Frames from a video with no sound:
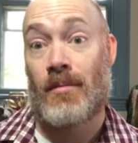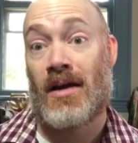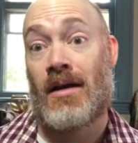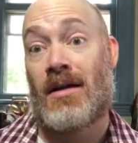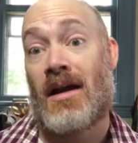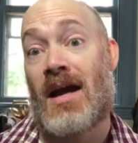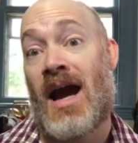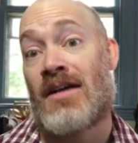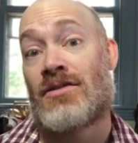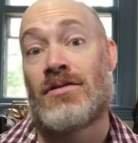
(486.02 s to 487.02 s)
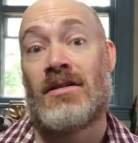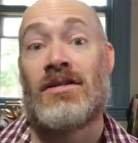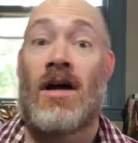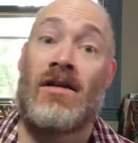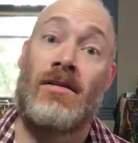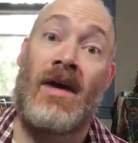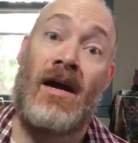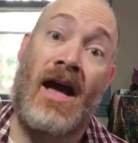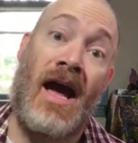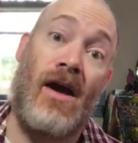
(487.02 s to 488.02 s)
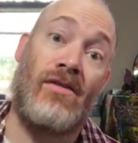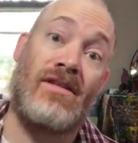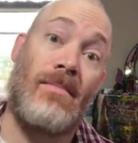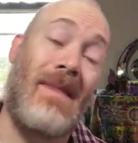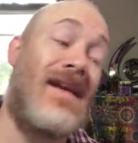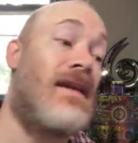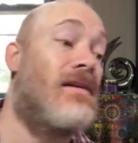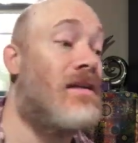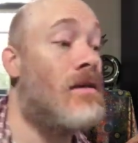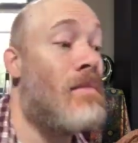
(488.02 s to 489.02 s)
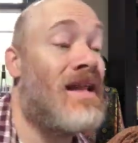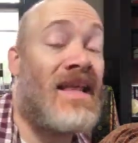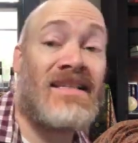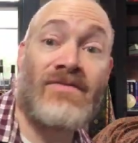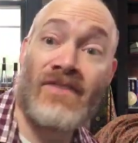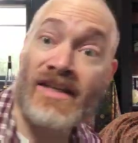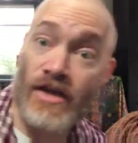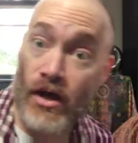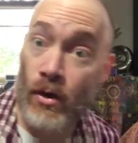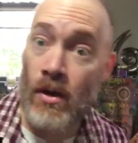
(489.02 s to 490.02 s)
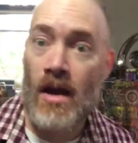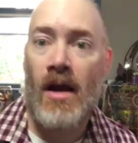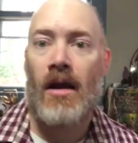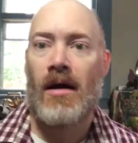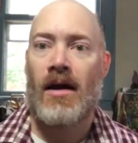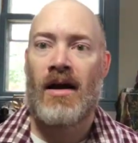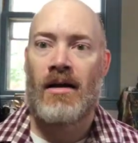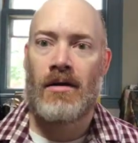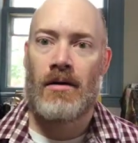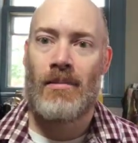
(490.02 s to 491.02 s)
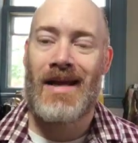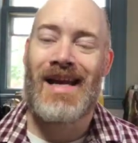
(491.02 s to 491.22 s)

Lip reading: And I actually talked about how to make it in my last video. But